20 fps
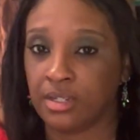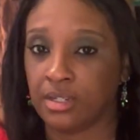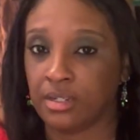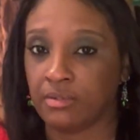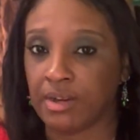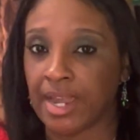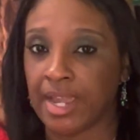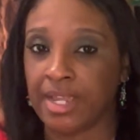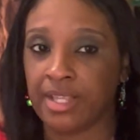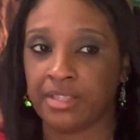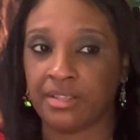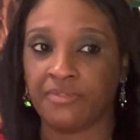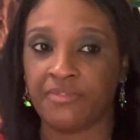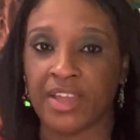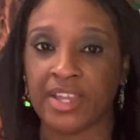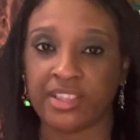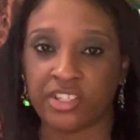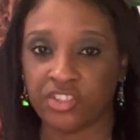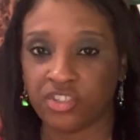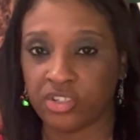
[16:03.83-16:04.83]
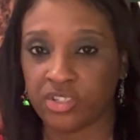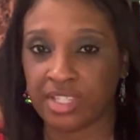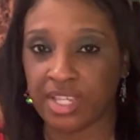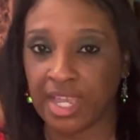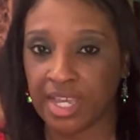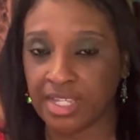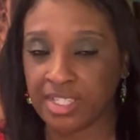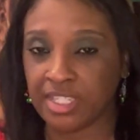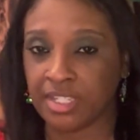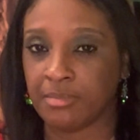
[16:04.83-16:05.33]
Right? The fact that you're
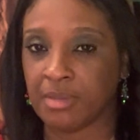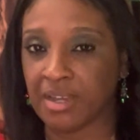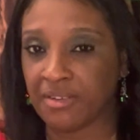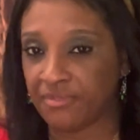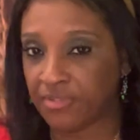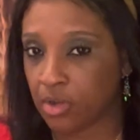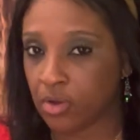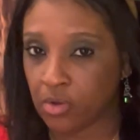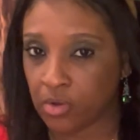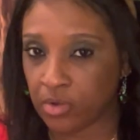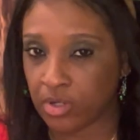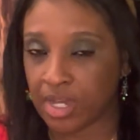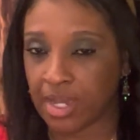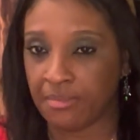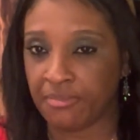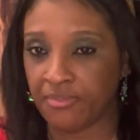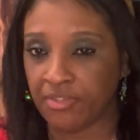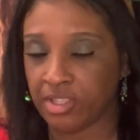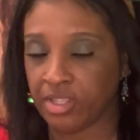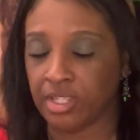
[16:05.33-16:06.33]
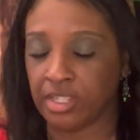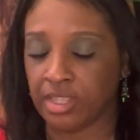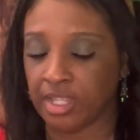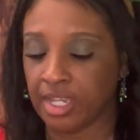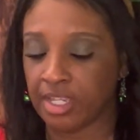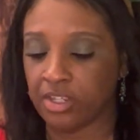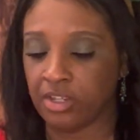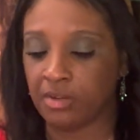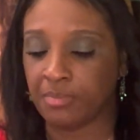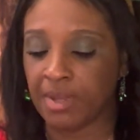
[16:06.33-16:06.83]
texting my phone, I'm feeling
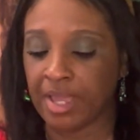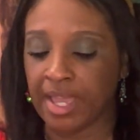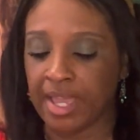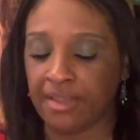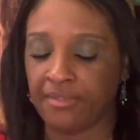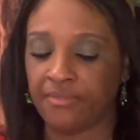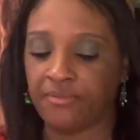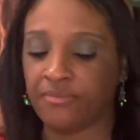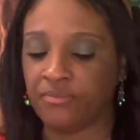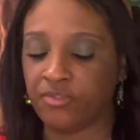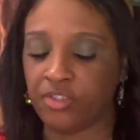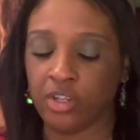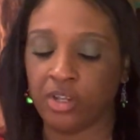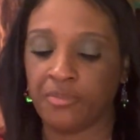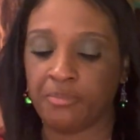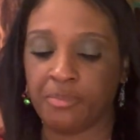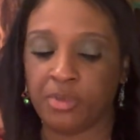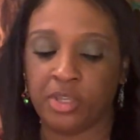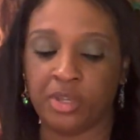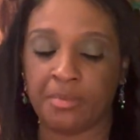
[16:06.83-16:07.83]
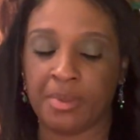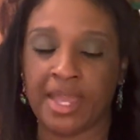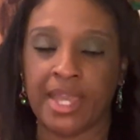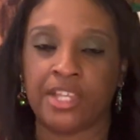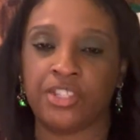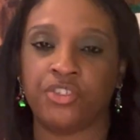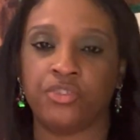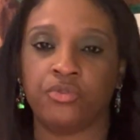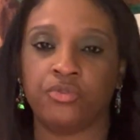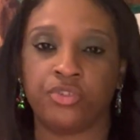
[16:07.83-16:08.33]
like you're bad. You're
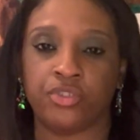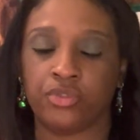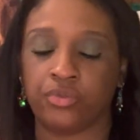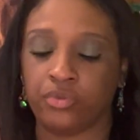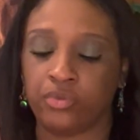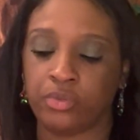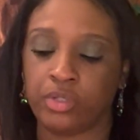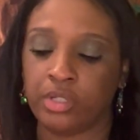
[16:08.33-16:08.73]
bad juju.